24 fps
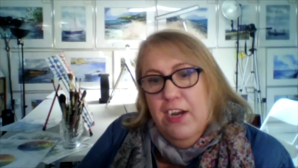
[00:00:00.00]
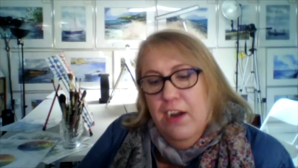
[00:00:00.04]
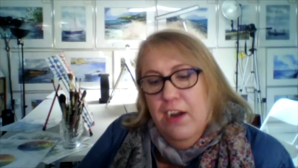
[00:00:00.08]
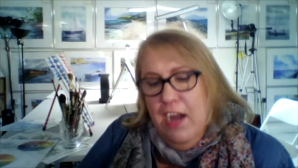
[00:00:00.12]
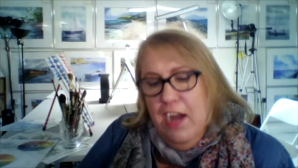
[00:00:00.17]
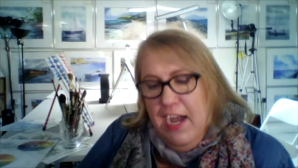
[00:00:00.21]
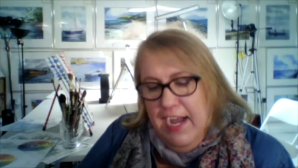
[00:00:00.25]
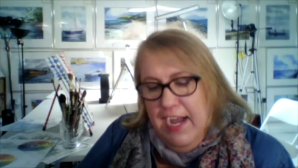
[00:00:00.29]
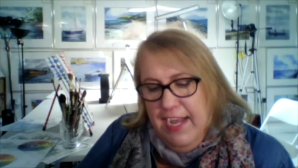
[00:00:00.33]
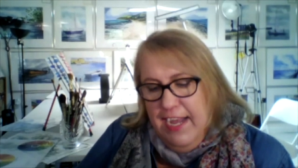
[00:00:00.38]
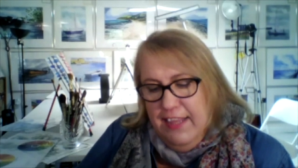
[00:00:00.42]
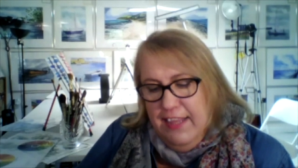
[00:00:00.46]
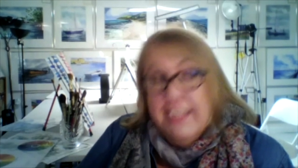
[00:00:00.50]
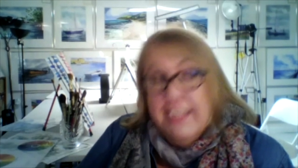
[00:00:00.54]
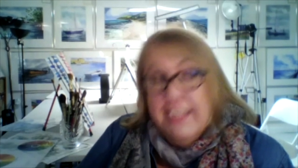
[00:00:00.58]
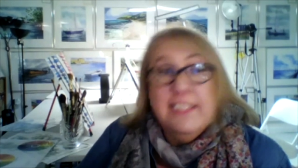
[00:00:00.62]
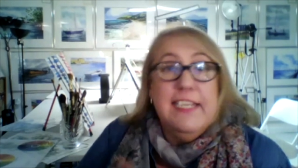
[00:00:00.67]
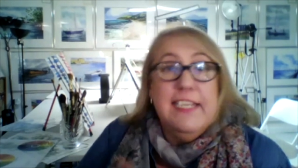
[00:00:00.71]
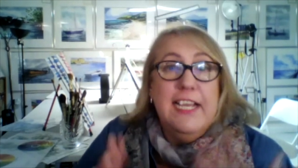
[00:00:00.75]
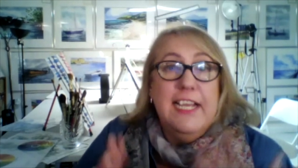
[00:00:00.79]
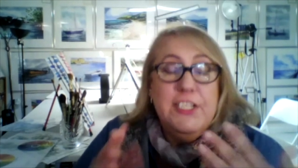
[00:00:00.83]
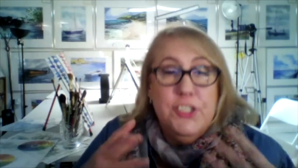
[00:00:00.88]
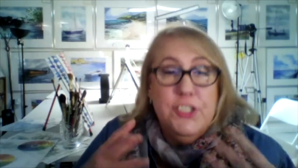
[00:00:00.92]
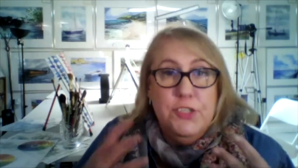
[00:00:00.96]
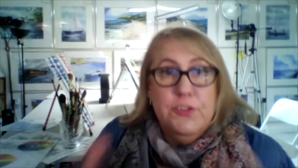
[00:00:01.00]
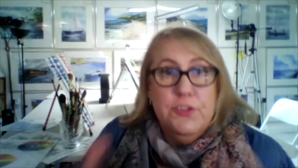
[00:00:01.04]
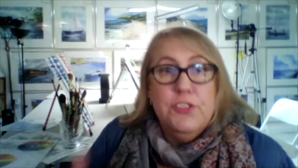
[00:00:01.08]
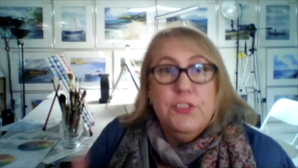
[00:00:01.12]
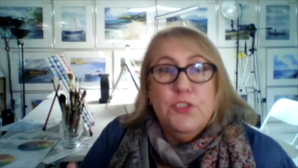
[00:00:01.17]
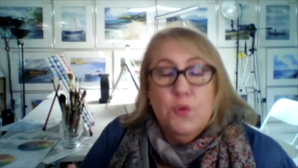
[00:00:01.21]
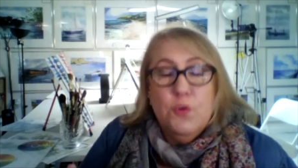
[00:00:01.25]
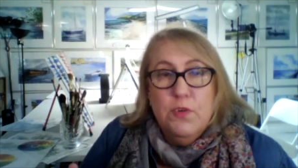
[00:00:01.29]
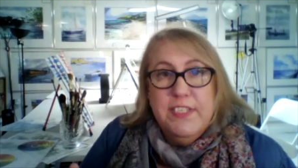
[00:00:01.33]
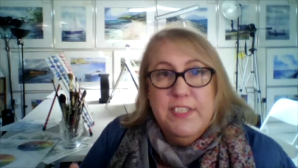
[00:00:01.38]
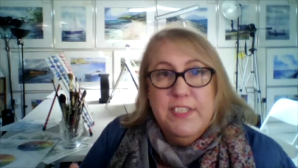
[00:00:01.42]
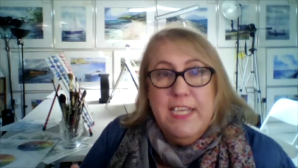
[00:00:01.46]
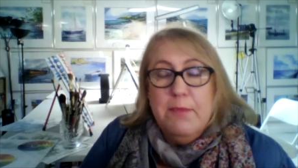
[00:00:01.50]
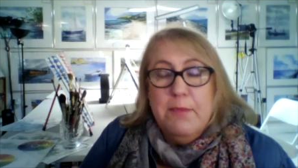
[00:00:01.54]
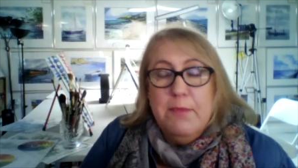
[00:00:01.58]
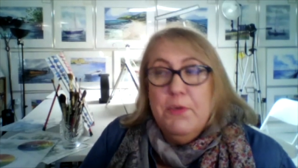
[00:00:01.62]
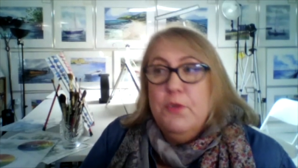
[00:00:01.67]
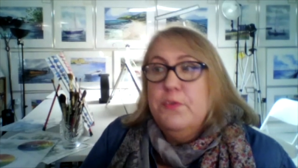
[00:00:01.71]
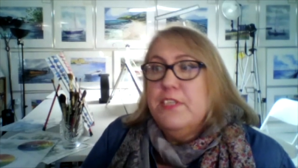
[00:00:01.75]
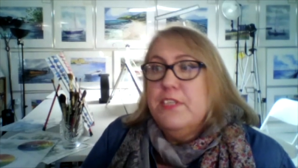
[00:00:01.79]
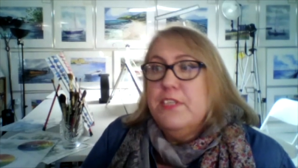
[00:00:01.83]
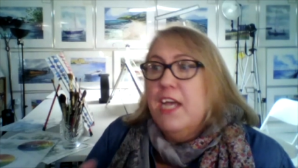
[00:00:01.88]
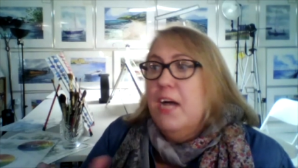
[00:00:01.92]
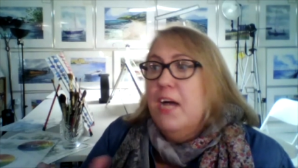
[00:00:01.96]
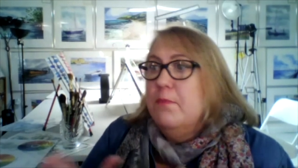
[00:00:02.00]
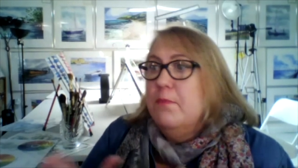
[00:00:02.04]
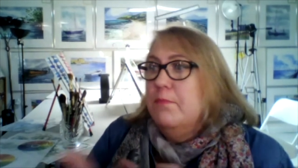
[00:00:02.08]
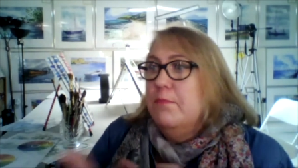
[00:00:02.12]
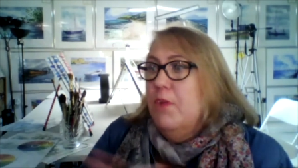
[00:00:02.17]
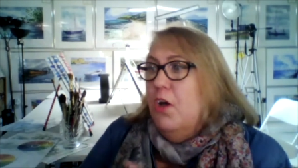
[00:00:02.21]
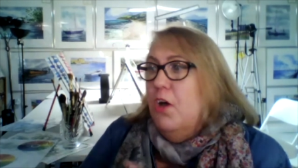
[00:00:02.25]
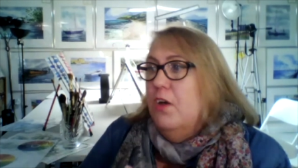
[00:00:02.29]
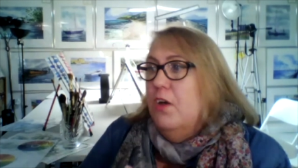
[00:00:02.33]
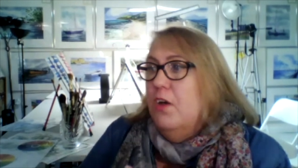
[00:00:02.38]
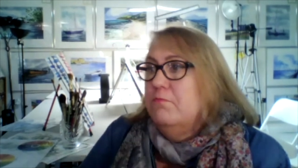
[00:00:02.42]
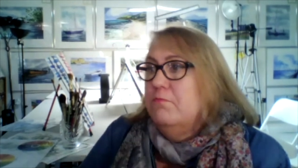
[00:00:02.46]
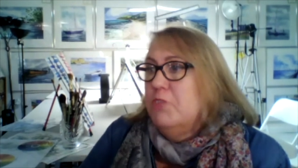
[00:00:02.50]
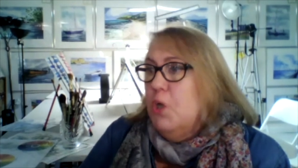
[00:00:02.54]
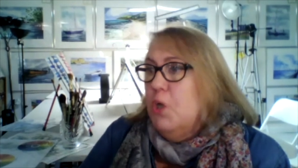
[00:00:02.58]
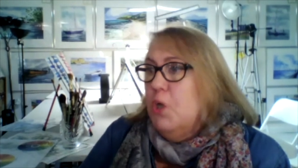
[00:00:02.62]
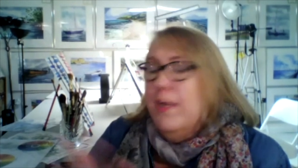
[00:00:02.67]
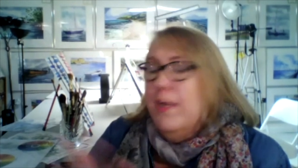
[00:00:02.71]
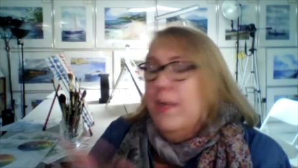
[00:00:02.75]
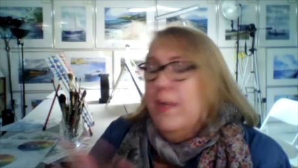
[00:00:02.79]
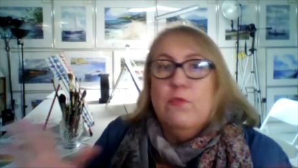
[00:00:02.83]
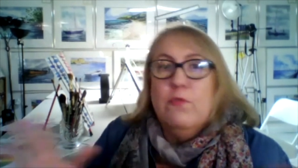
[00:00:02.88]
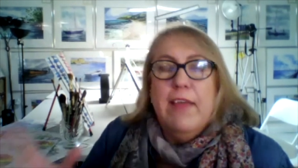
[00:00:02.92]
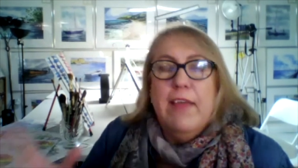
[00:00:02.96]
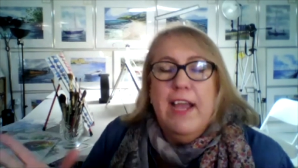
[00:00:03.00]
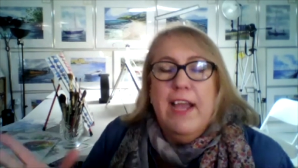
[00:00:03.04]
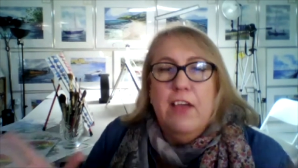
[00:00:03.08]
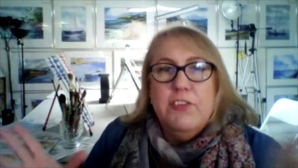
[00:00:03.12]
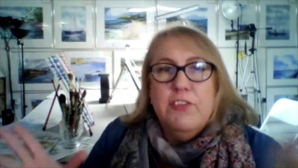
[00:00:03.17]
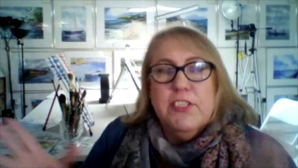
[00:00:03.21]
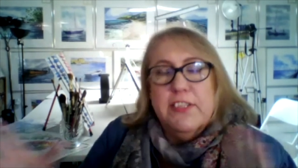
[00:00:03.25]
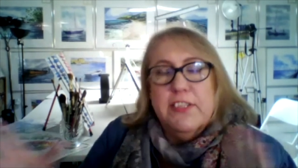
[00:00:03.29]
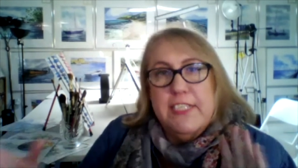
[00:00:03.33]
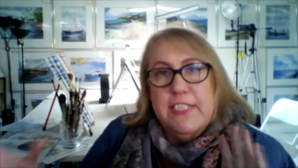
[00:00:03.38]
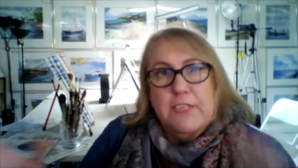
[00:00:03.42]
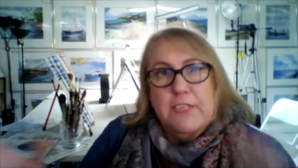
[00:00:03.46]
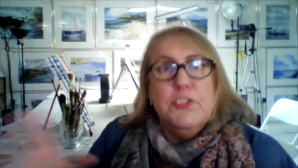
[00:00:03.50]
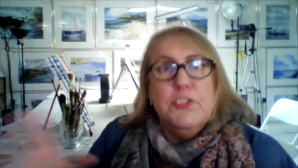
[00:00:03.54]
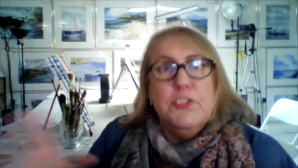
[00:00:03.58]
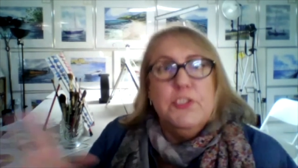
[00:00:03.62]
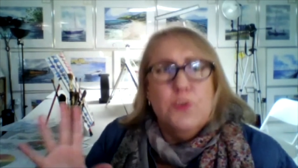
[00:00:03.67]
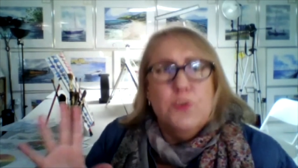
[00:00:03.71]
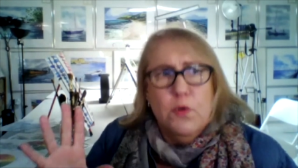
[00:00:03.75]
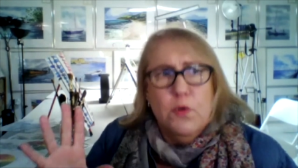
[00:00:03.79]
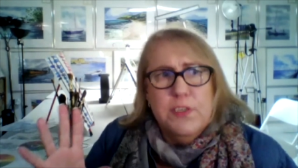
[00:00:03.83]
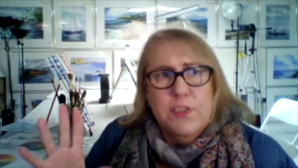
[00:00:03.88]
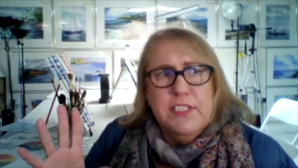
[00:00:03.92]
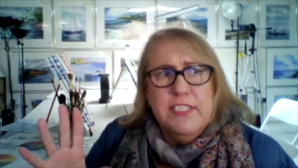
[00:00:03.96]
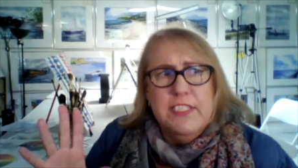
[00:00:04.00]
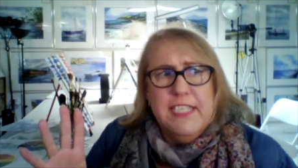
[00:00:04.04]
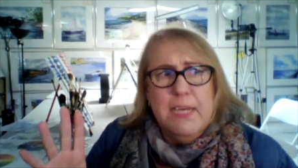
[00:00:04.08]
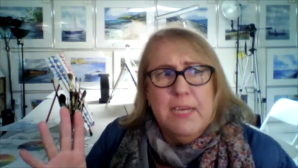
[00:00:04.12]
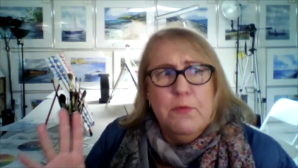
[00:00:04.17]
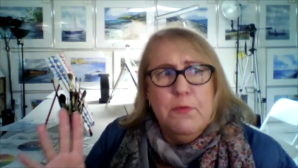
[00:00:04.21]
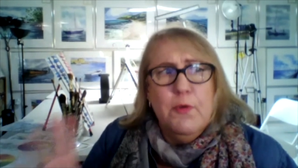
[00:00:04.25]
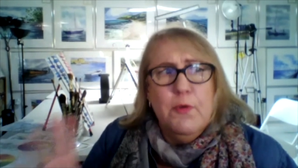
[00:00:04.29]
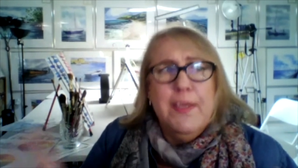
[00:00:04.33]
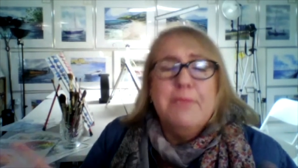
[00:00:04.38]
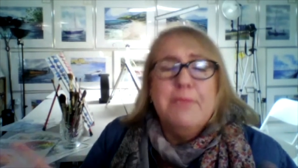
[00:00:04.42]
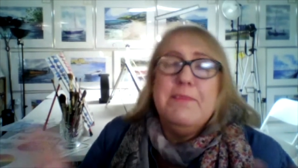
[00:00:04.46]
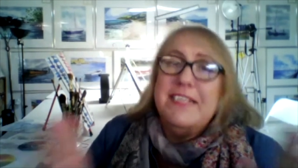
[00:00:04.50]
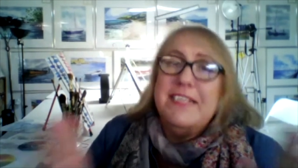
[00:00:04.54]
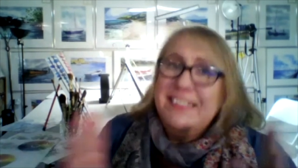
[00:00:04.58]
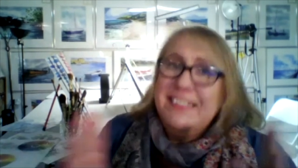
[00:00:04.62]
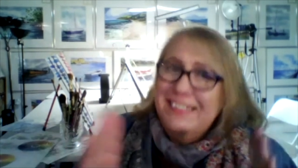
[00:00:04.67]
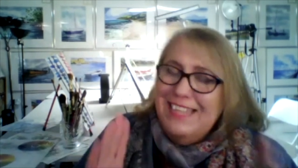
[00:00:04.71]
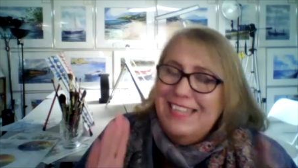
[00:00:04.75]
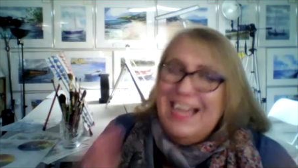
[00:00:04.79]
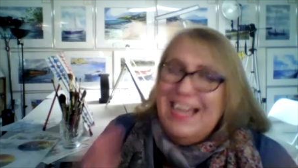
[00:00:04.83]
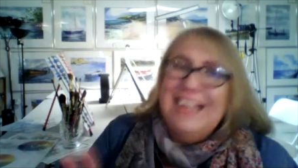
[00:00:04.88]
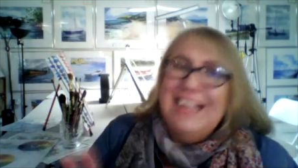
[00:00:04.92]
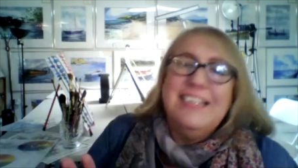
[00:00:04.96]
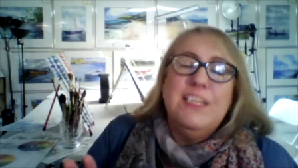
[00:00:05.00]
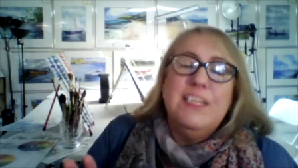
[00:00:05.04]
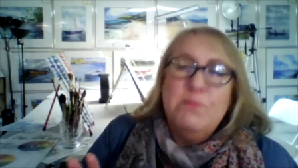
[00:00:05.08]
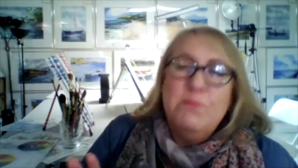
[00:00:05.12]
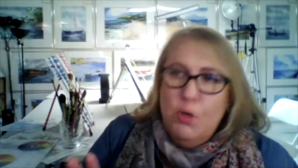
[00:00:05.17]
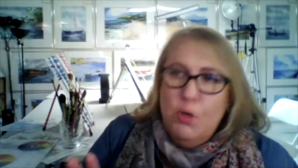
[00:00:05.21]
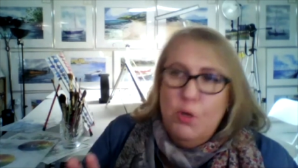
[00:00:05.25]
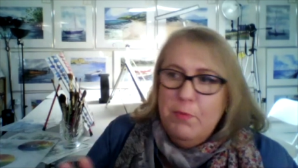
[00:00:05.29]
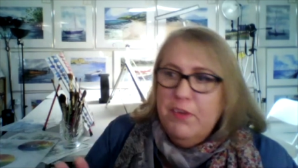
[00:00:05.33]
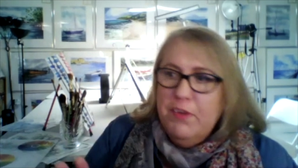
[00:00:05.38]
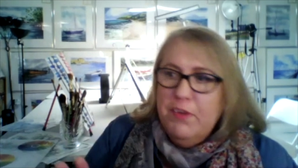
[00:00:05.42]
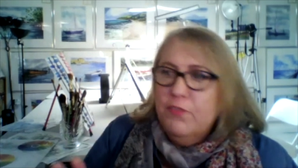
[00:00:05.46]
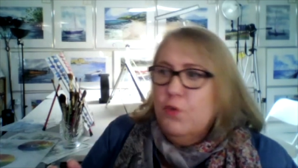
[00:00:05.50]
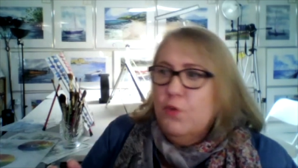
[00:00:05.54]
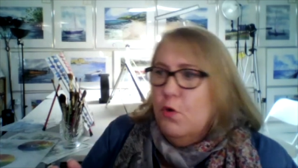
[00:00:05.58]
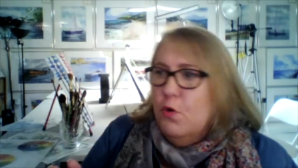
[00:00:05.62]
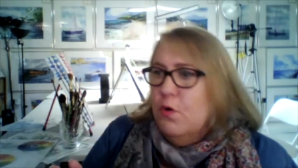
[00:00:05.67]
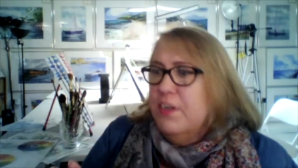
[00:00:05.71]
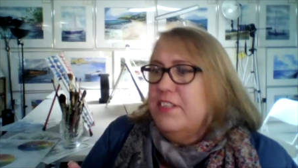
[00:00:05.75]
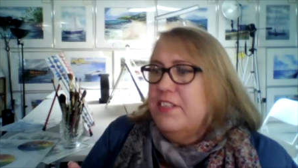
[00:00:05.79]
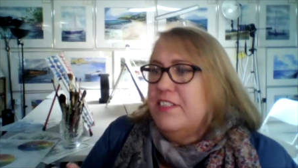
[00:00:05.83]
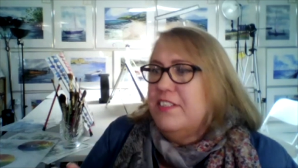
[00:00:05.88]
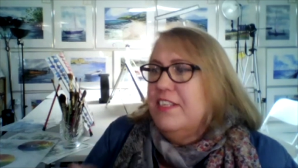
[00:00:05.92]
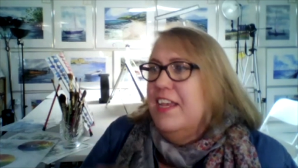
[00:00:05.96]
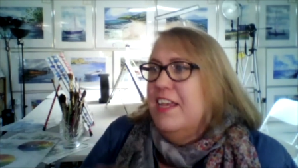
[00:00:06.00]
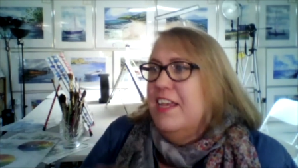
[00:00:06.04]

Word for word: I like I say I do the store demos. Um, going around to the different stores and demoing, but not at the moment, of course.